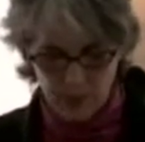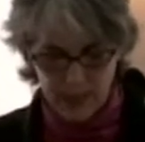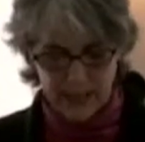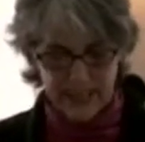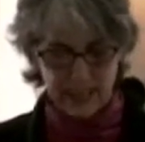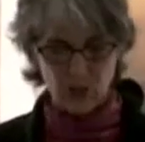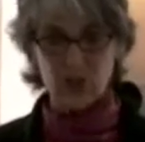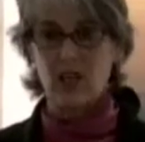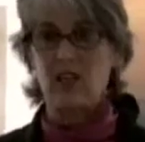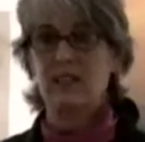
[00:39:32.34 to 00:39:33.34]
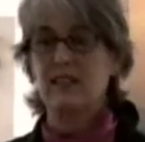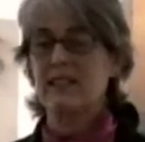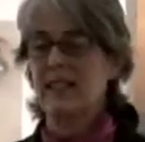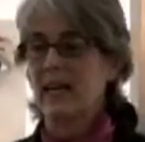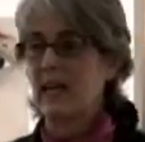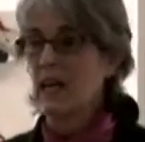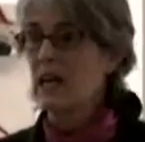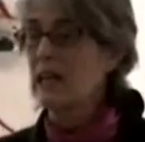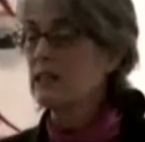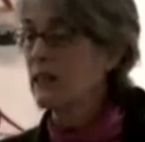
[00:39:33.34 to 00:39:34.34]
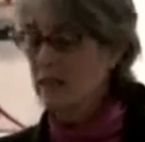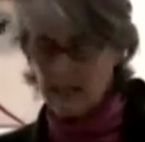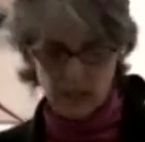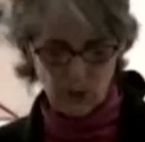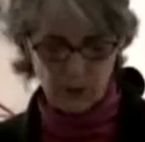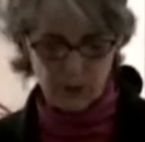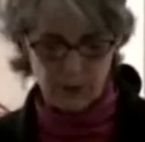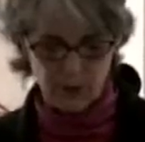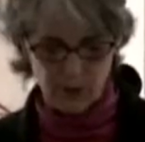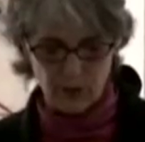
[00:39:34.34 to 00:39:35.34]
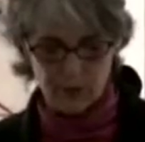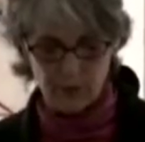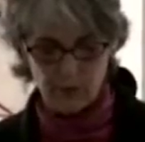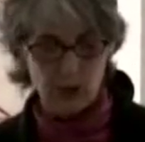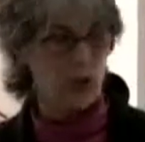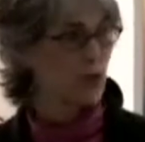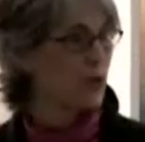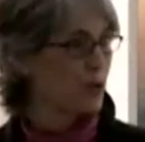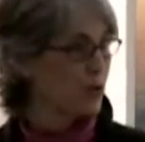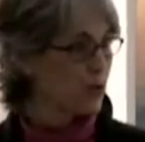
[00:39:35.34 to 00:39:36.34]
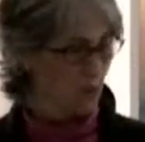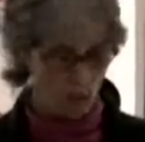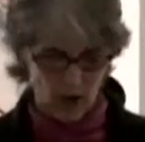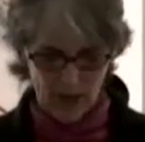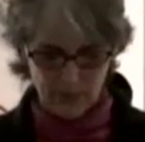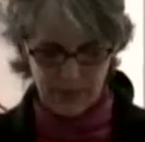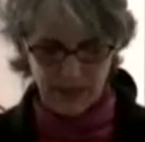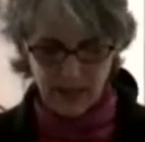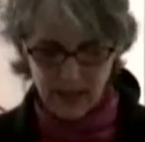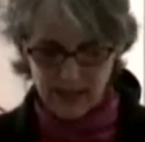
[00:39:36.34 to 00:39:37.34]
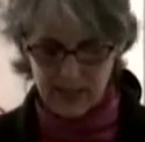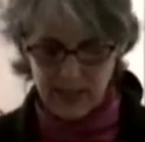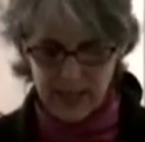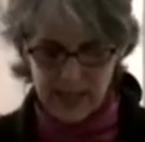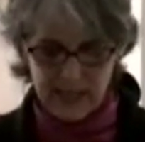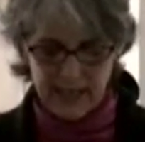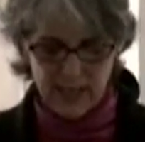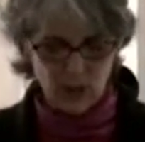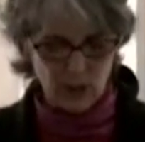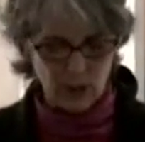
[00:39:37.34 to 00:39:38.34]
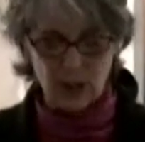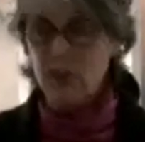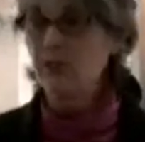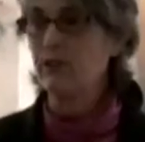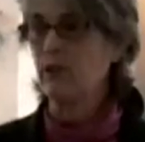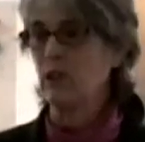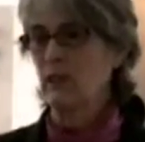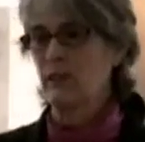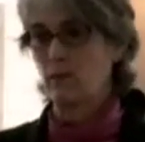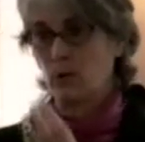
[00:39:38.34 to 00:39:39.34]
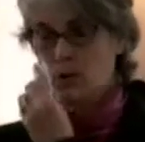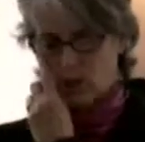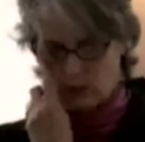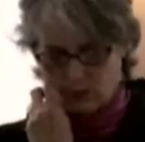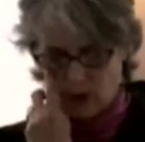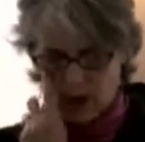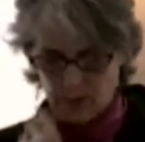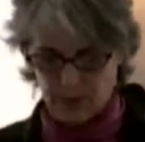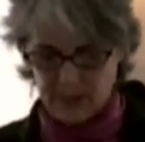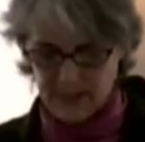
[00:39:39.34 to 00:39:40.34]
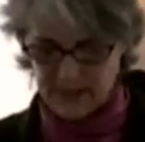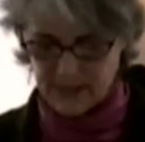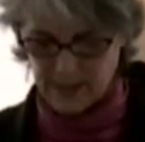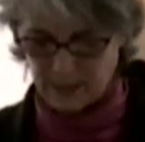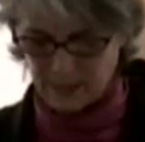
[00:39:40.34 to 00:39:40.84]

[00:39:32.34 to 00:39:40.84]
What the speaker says: But he goes on to say, Nothing could be further from the truth. Why? Because nature is full of emergent properties.